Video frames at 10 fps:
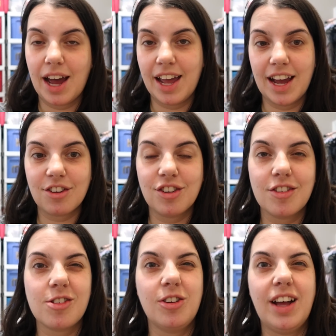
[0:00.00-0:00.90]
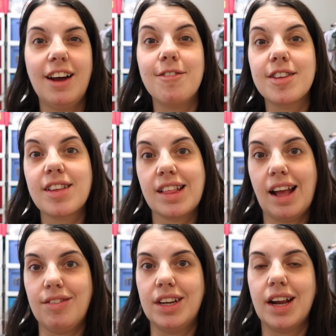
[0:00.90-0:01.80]
I actually still have
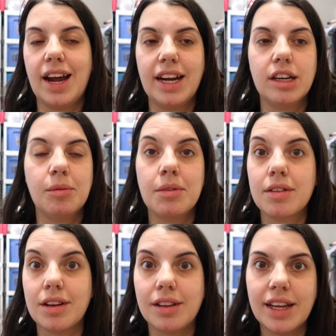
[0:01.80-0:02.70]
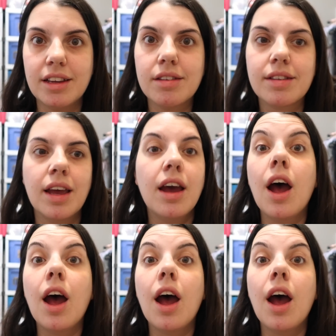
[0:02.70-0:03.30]
7 items to list.